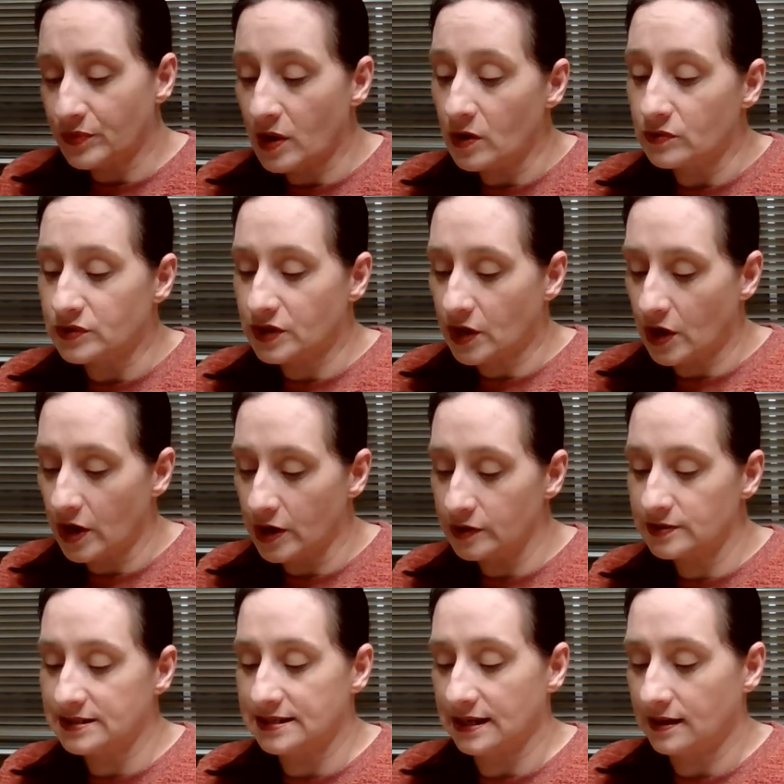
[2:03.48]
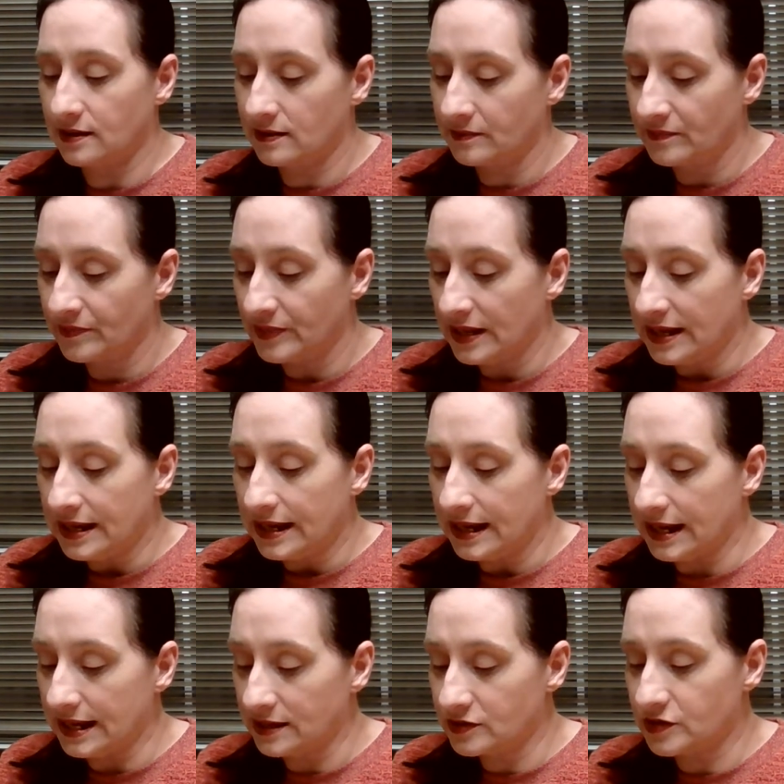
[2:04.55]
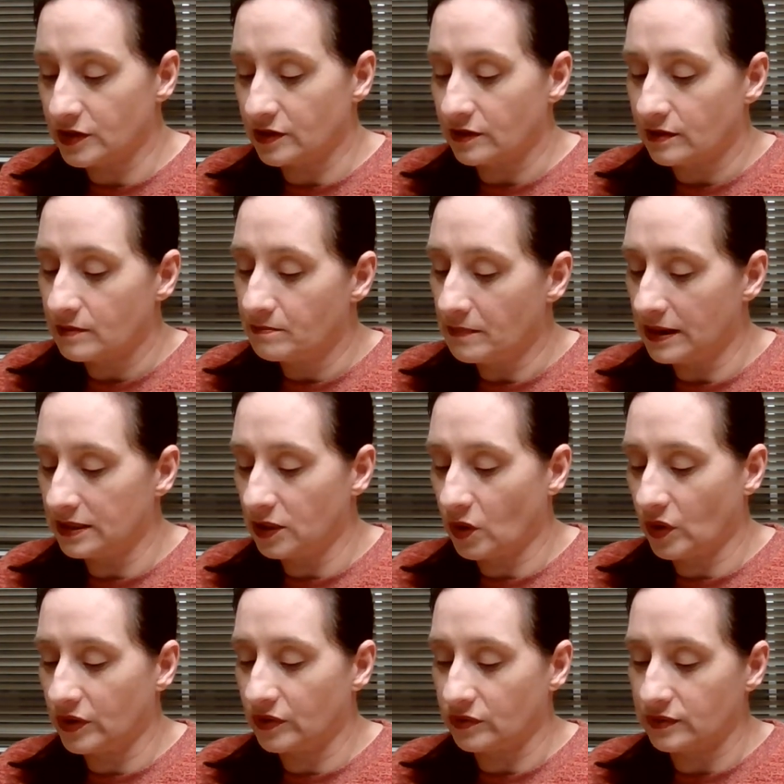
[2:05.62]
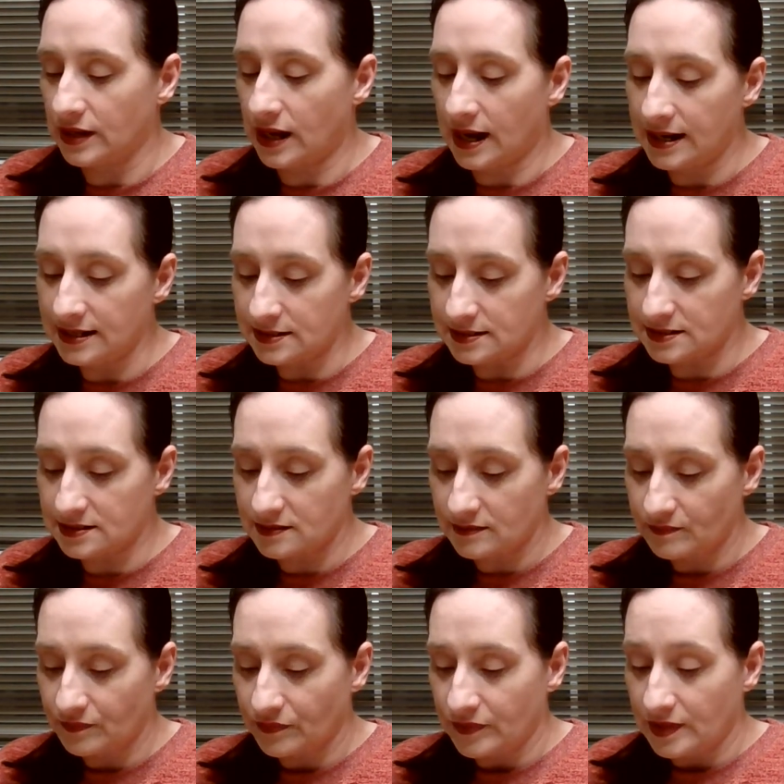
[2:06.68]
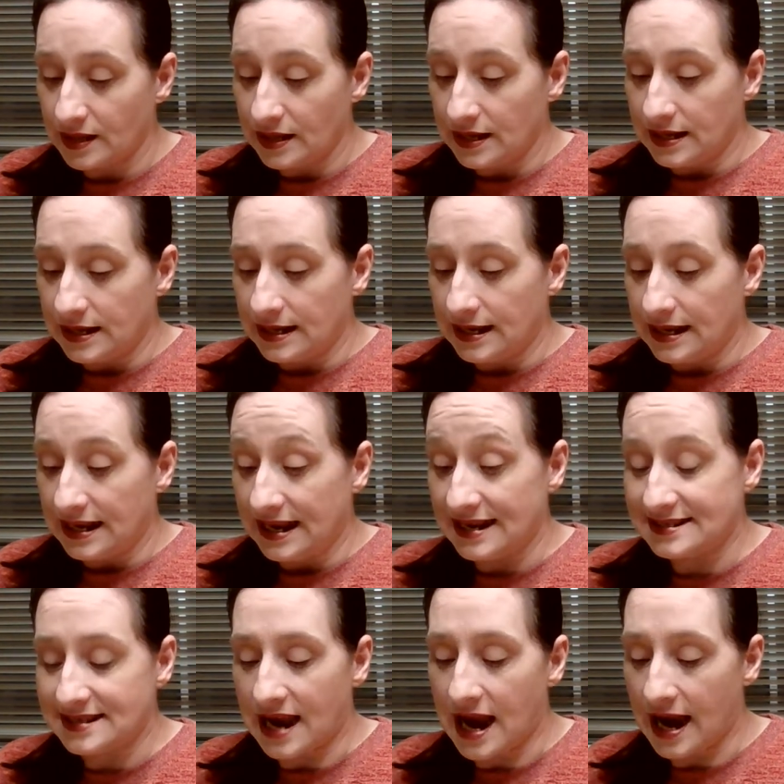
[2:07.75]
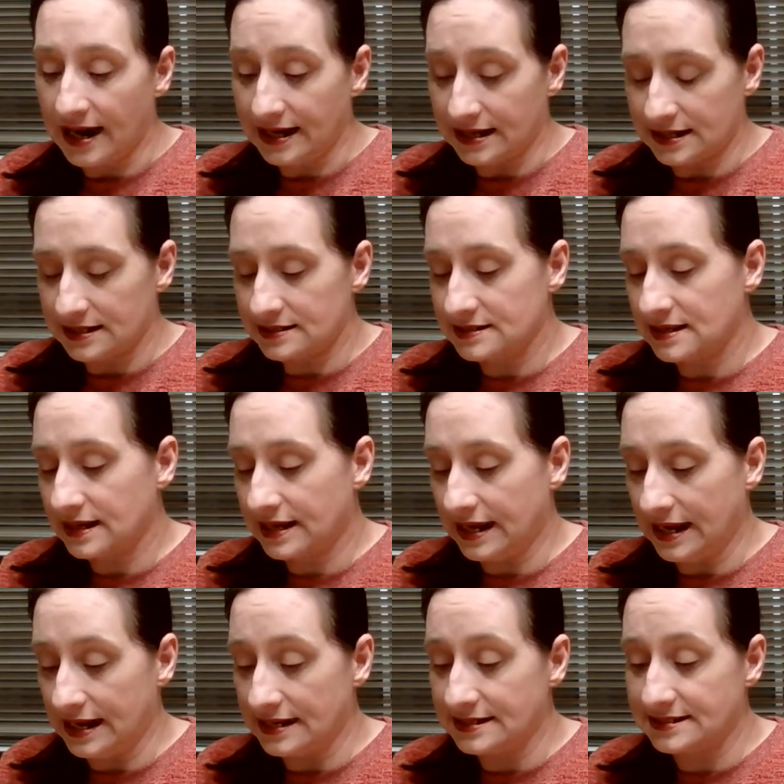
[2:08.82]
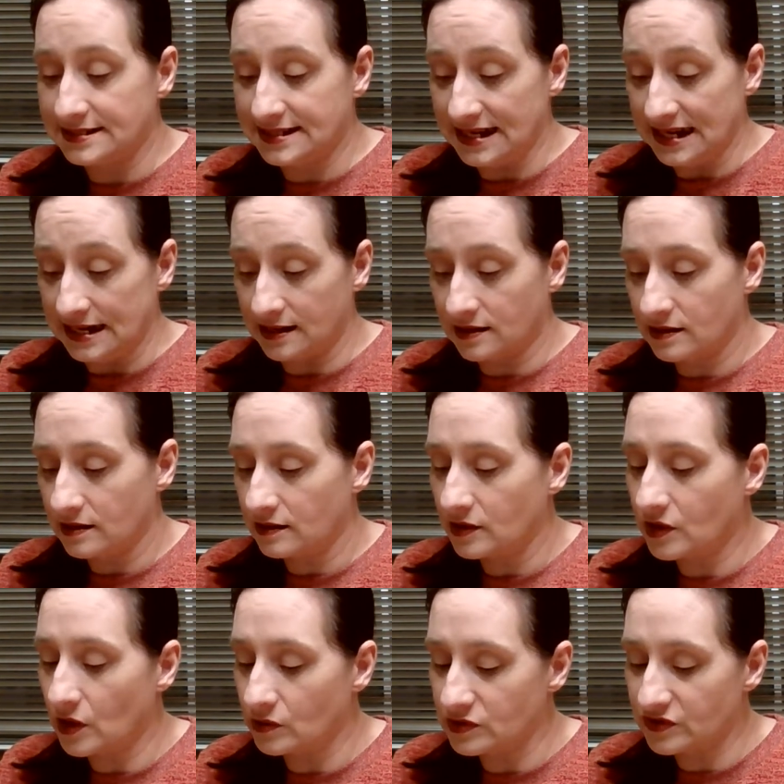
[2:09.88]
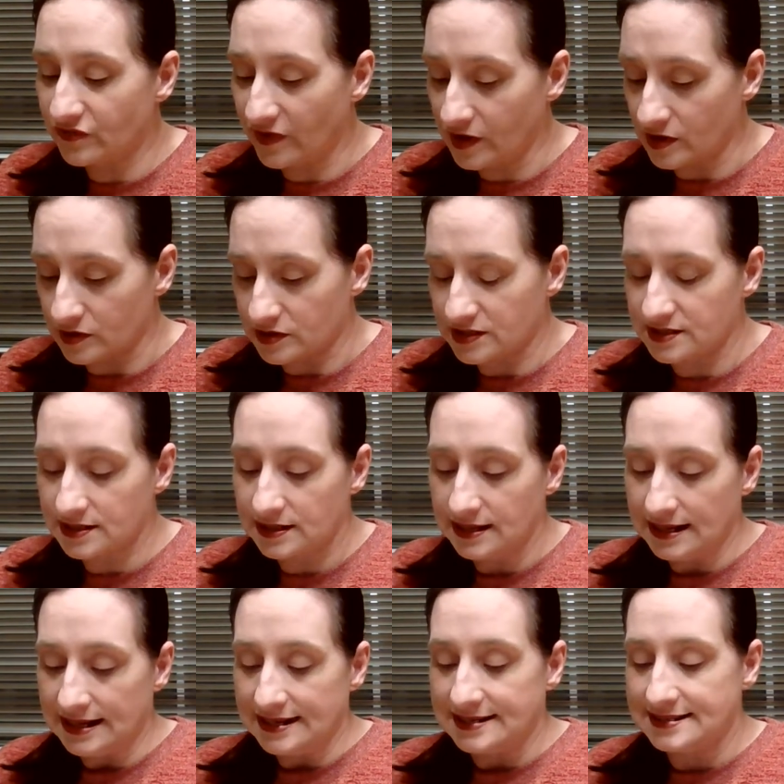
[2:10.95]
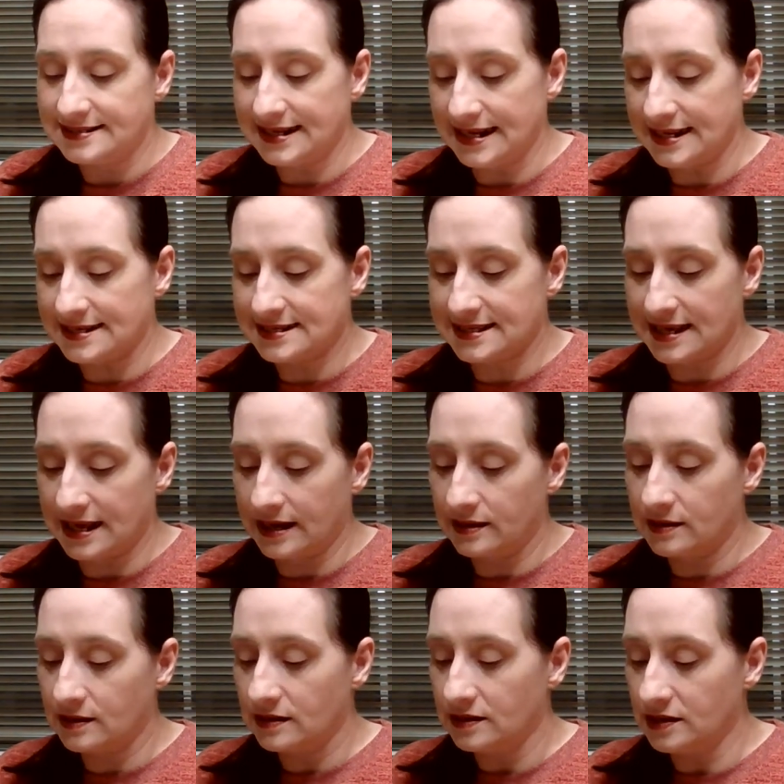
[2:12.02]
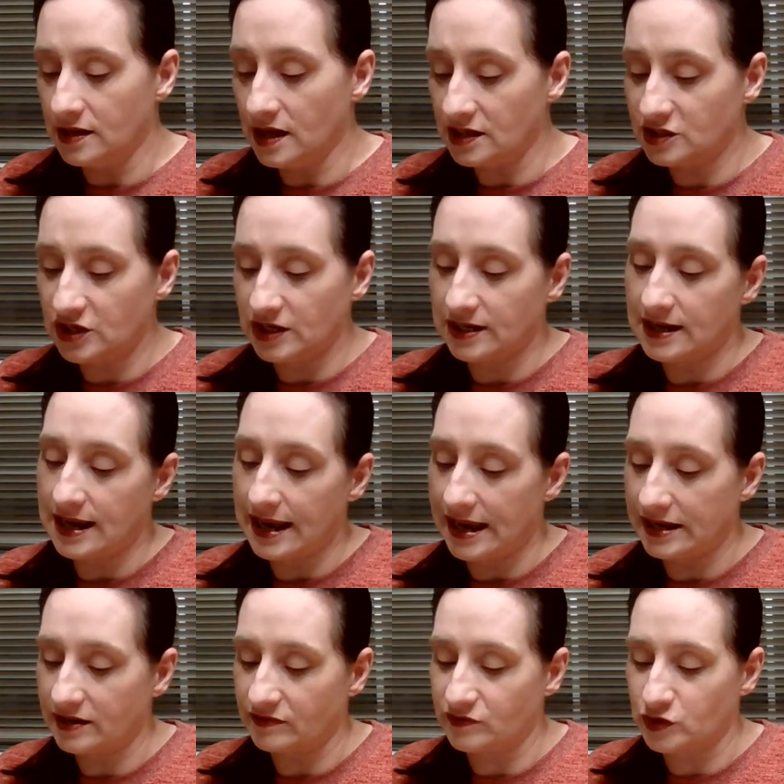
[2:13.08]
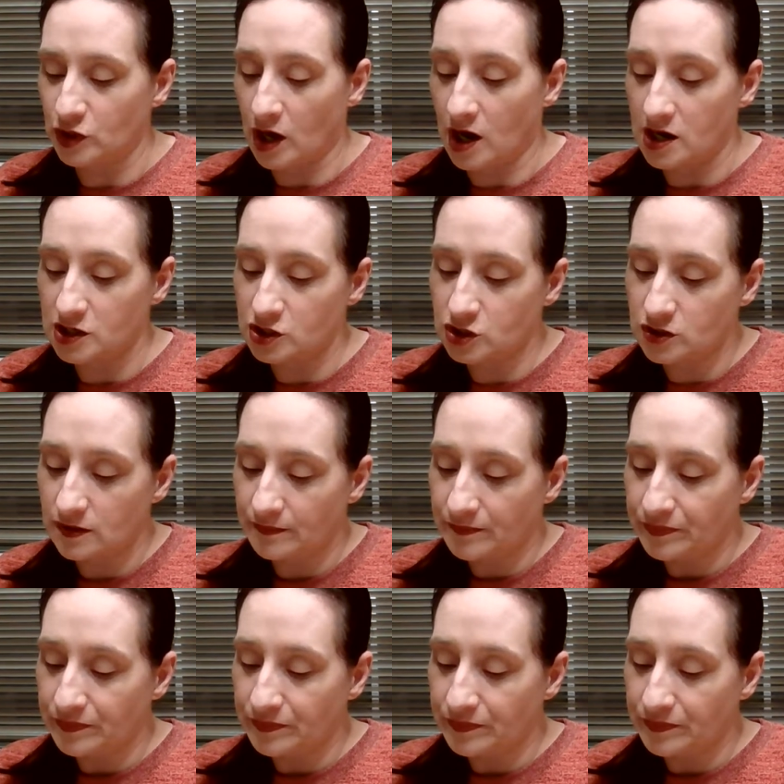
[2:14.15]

Rose curtsied. Enter, my loyal knights. His Highness, King Dink, goes first, Dink said, nudging ahead of Josh.